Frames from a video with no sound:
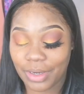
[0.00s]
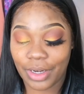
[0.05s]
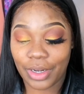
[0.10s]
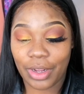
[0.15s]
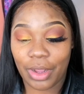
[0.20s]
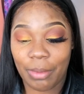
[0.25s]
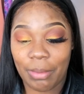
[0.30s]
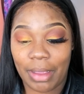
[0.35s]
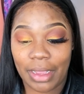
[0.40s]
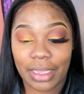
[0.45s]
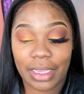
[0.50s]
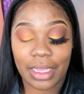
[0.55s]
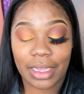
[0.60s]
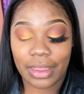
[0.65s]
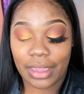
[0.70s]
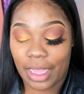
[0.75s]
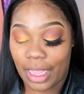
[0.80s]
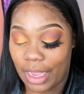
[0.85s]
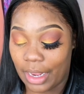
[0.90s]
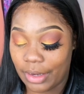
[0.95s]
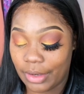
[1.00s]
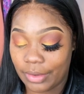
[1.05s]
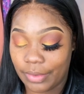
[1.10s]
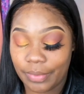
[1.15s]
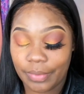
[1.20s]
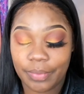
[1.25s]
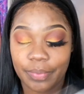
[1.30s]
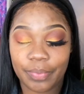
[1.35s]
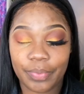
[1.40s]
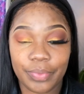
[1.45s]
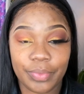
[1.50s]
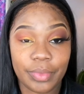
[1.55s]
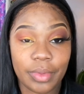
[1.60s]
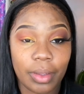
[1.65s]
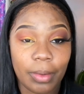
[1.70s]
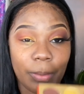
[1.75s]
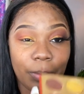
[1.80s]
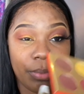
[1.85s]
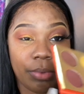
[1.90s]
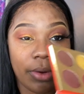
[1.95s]
gonna go back in that
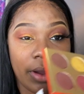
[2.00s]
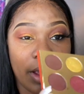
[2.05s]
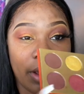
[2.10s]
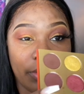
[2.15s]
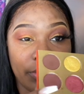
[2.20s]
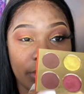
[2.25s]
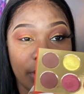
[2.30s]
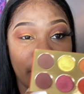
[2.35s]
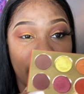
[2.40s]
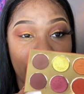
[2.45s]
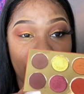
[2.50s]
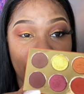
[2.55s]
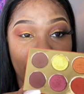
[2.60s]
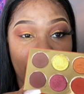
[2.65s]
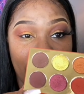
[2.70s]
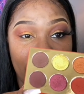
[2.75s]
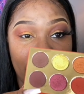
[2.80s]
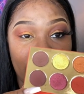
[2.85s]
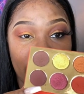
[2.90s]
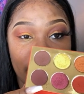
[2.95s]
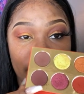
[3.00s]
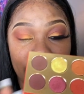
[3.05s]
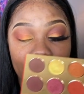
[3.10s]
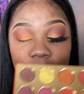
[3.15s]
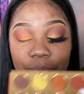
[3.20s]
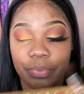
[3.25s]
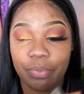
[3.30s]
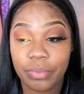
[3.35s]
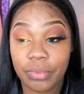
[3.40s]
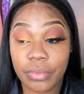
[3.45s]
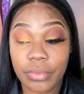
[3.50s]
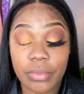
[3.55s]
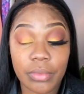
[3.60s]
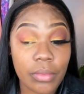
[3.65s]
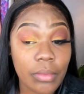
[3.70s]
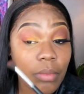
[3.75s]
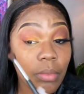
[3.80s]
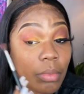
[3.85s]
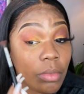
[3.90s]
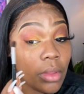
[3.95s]
brown color right here
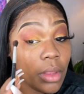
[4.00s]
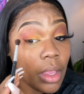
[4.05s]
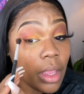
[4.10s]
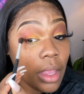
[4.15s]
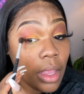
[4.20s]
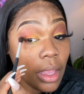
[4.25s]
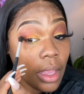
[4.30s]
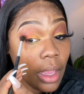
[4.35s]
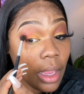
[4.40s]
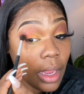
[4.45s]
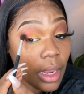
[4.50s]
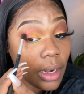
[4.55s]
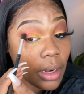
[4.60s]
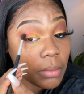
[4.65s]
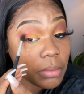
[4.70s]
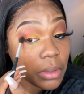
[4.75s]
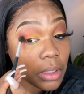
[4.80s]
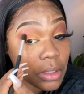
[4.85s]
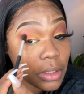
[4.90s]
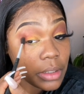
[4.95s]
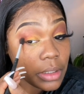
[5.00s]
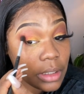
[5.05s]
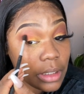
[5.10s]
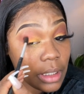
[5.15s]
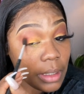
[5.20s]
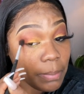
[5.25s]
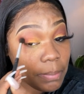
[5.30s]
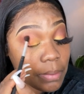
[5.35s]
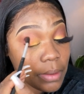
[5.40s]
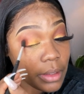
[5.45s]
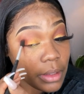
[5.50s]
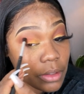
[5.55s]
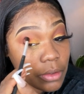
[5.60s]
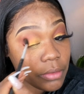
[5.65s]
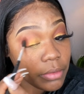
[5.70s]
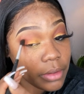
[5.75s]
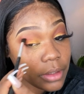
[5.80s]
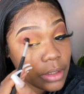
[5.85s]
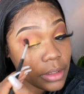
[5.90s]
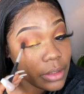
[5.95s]
and I'm gonna deepen the
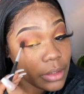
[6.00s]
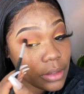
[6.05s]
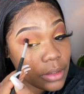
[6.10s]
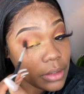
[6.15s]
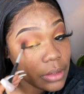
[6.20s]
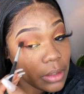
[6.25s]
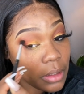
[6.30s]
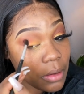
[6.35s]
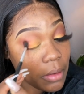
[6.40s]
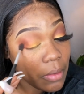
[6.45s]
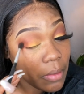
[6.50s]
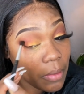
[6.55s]
crease.